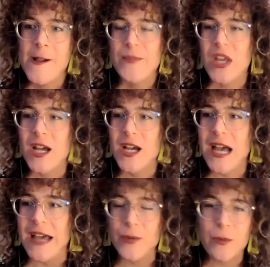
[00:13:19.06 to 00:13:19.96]

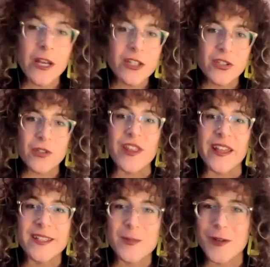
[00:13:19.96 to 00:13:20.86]
How do we want to do
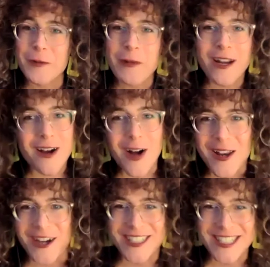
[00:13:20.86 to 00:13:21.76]
this? What do we want to call
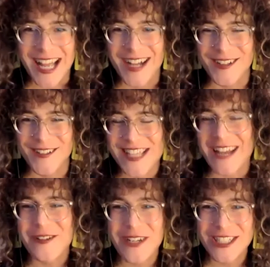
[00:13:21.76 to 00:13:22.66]
ourselves? How do
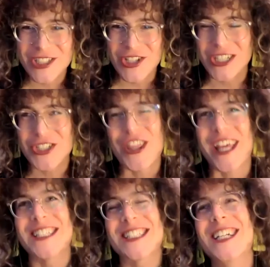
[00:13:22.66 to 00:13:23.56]
we want to structure
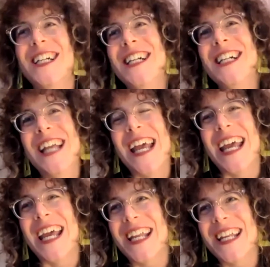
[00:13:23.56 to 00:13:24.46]
this?
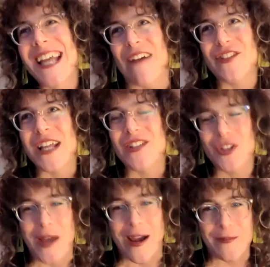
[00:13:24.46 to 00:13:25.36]
And after that
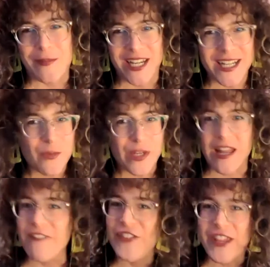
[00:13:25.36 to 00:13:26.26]
2-hour meeting, we
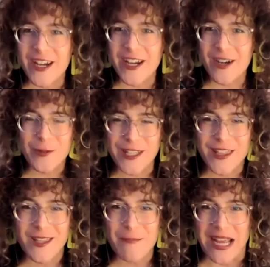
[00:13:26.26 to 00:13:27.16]
left there with
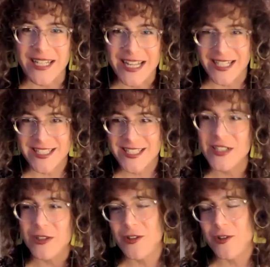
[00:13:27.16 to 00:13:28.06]
mandates
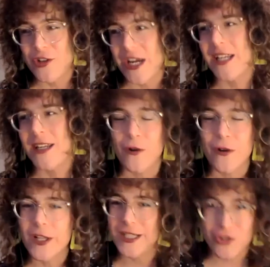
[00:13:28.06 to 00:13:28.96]
to create an
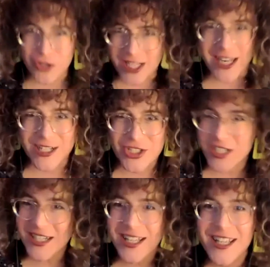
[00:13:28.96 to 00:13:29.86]
oral history
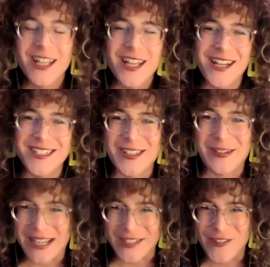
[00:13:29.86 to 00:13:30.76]
collection. So then
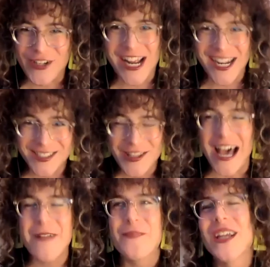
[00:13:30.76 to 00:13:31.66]
we had to figure out how to do
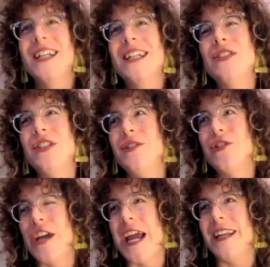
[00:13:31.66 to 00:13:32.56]
that, to
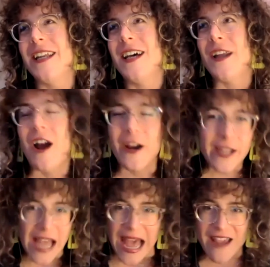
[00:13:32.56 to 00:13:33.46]
create an
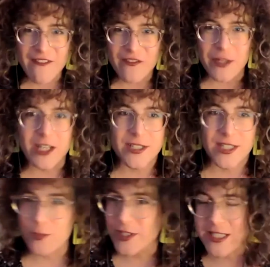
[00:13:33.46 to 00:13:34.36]
archive, because
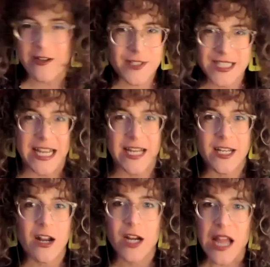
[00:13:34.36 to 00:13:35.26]
there was no standing
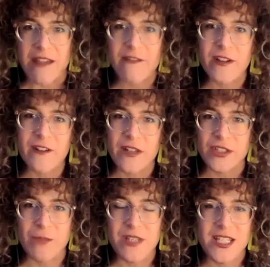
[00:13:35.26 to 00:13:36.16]
archive of
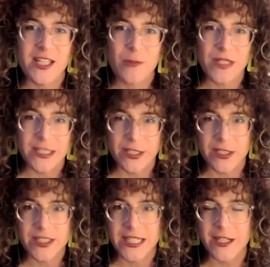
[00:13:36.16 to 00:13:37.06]
LGBTQ
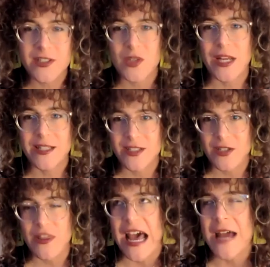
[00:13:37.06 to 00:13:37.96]
materials here. So we had to
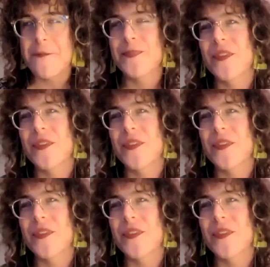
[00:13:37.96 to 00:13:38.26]
do that.